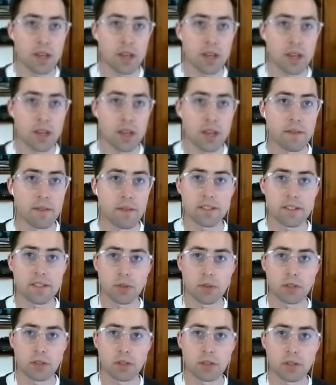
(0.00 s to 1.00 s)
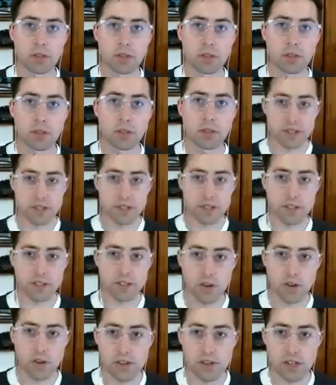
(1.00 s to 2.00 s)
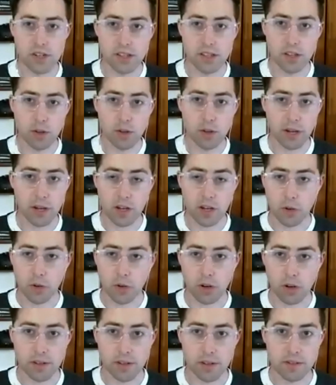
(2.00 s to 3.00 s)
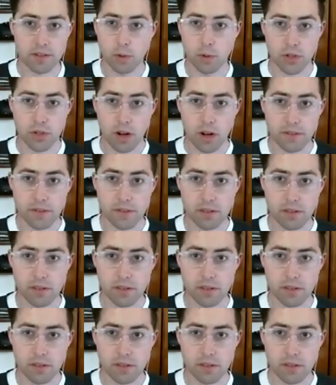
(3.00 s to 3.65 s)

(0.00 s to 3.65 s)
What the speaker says: of a specific business strategy that you might come across most often?